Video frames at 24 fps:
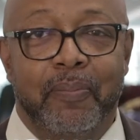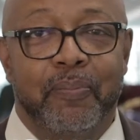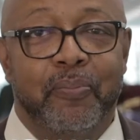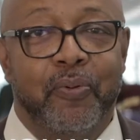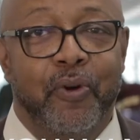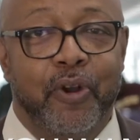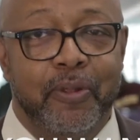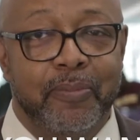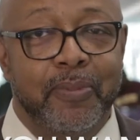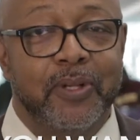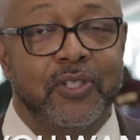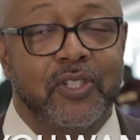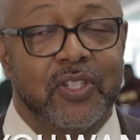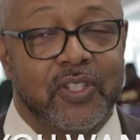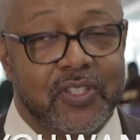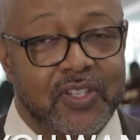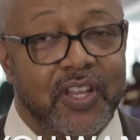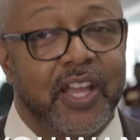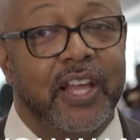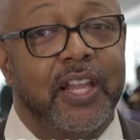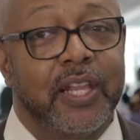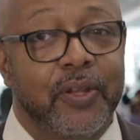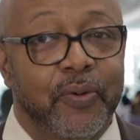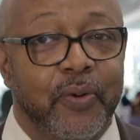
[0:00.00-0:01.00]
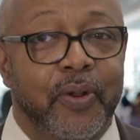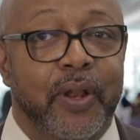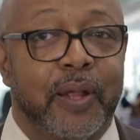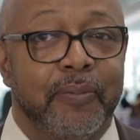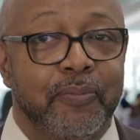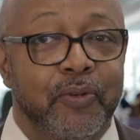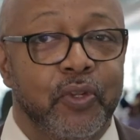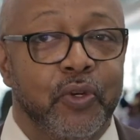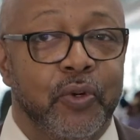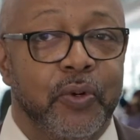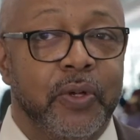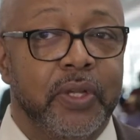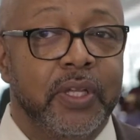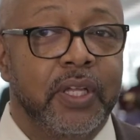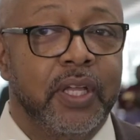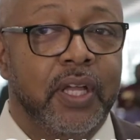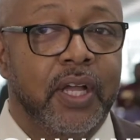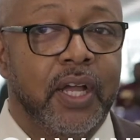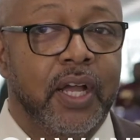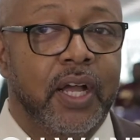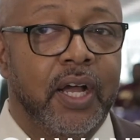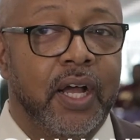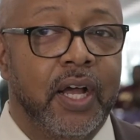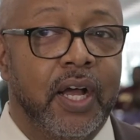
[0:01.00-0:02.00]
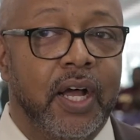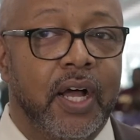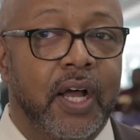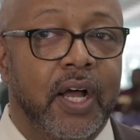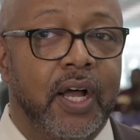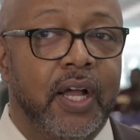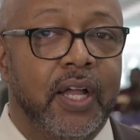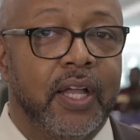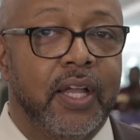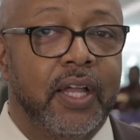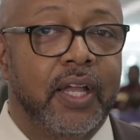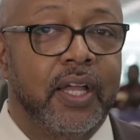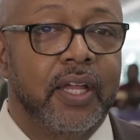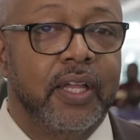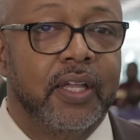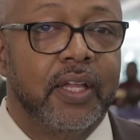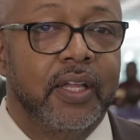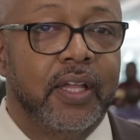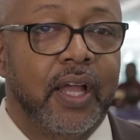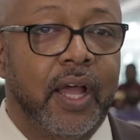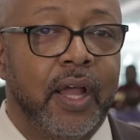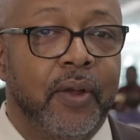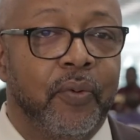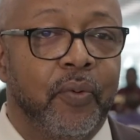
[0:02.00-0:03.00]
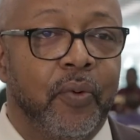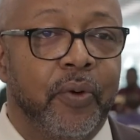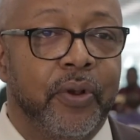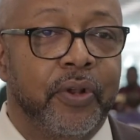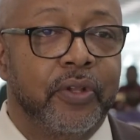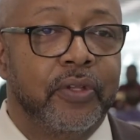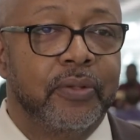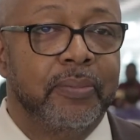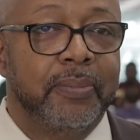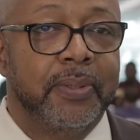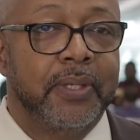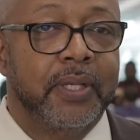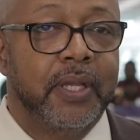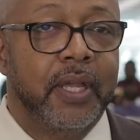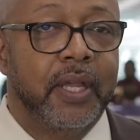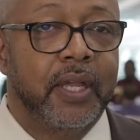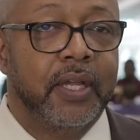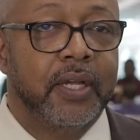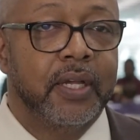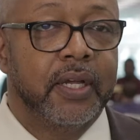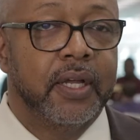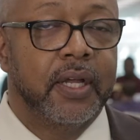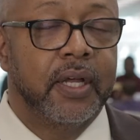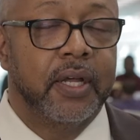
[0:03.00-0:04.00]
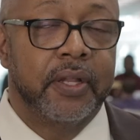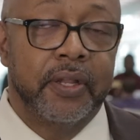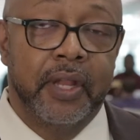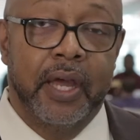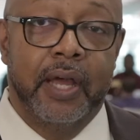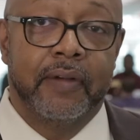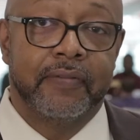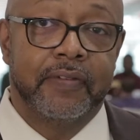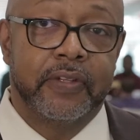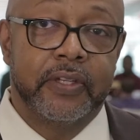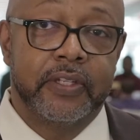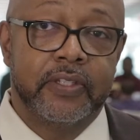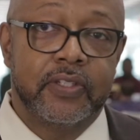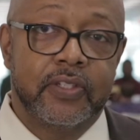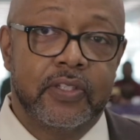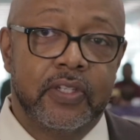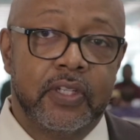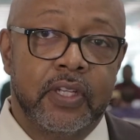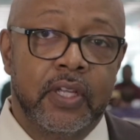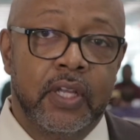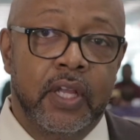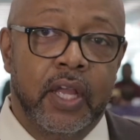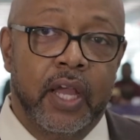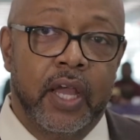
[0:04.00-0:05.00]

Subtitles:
Pretty much exactly what I'm doing. I wanted to be a novelist.